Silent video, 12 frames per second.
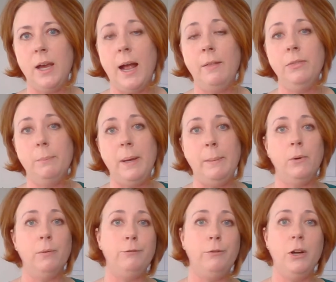and that people
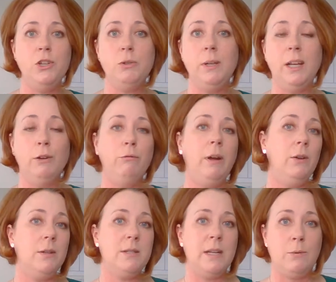can find you and get a really
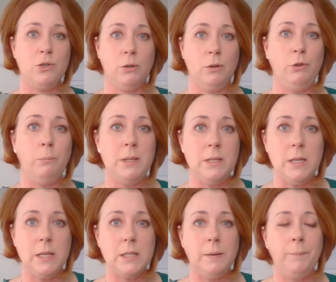good snapshot of your
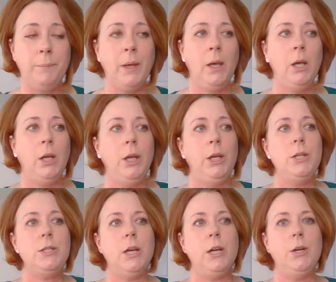business.
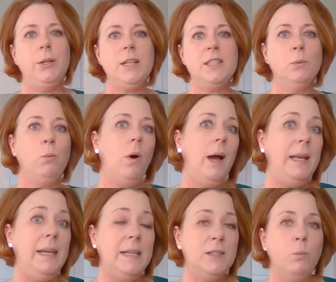So that's the why
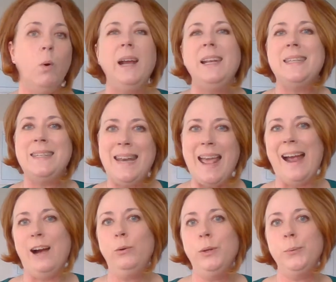list. Why list
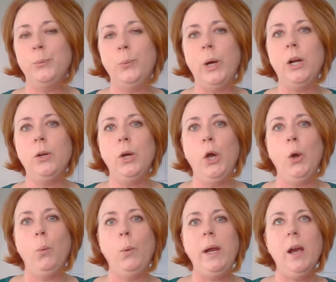now? Well,
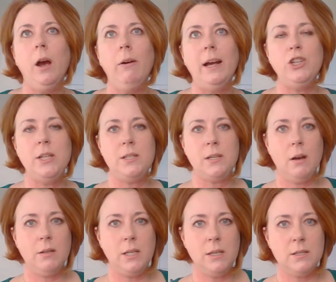we are actually
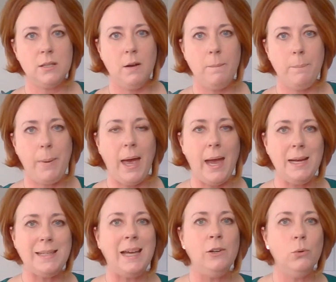starting some
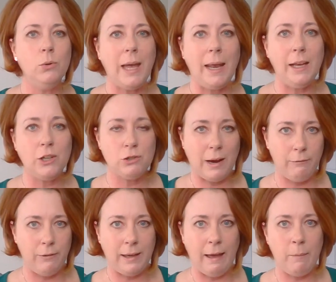paid and organic
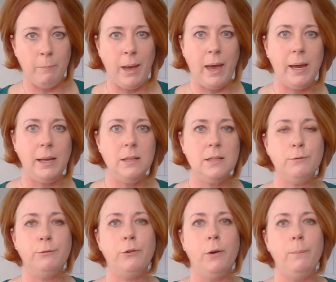traffic campaigns
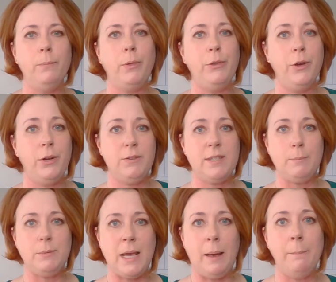from the 3rd of
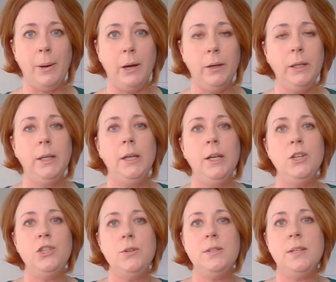September
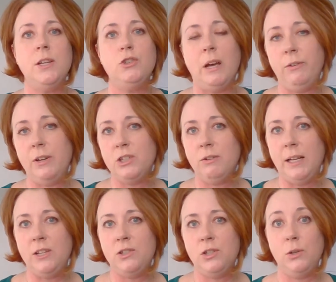to send traffic
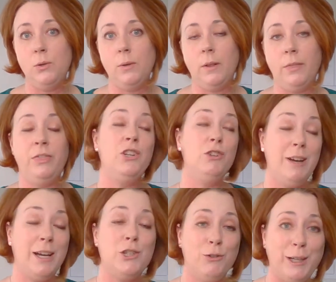directly to the
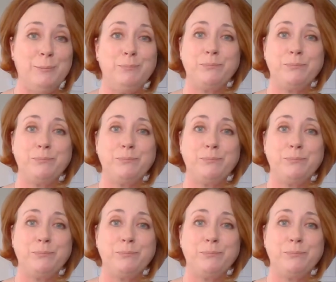directory.